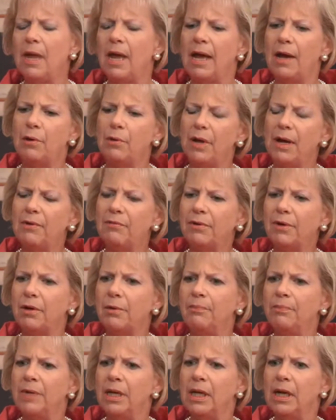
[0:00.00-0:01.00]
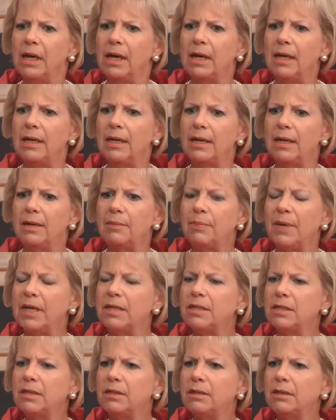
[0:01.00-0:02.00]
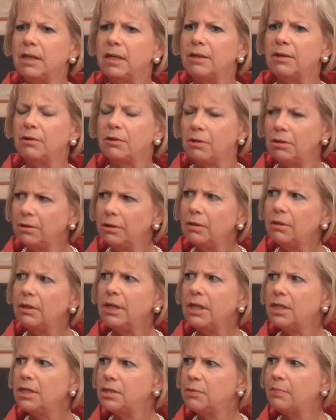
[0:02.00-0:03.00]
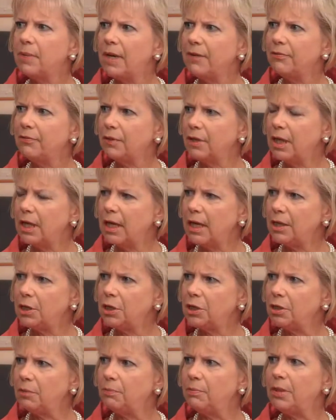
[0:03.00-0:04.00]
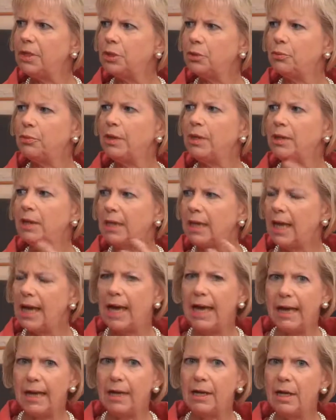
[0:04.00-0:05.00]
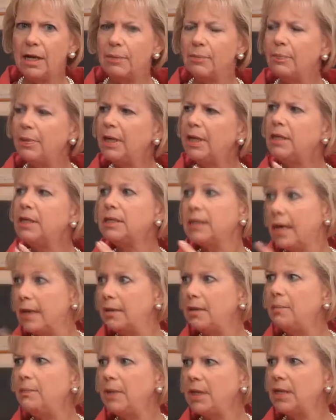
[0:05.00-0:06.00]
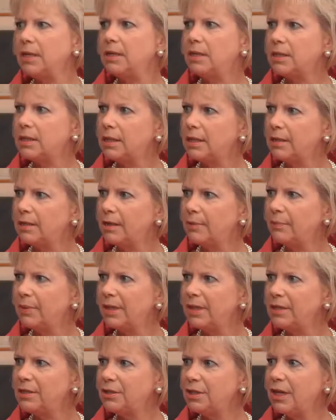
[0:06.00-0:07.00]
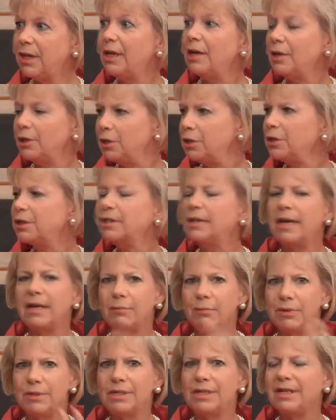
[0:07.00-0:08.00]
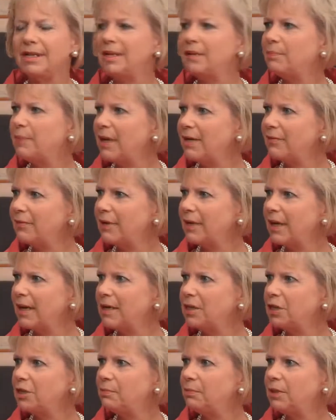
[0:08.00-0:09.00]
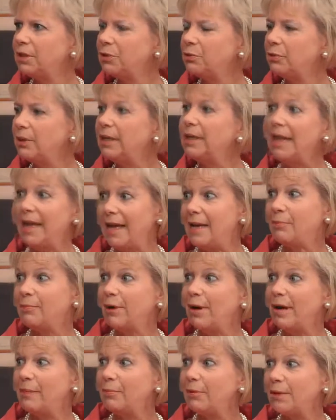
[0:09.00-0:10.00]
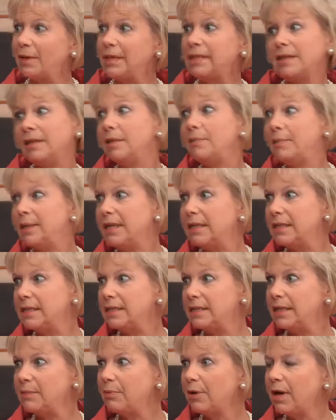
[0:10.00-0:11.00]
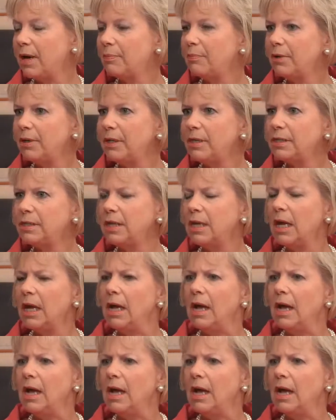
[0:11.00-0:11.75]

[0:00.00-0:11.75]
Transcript: However, basically, there clearly is a bifurcation between the A companies and the B and the C companies, just like we're seeing a bifurcation between the A properties and the B and C properties,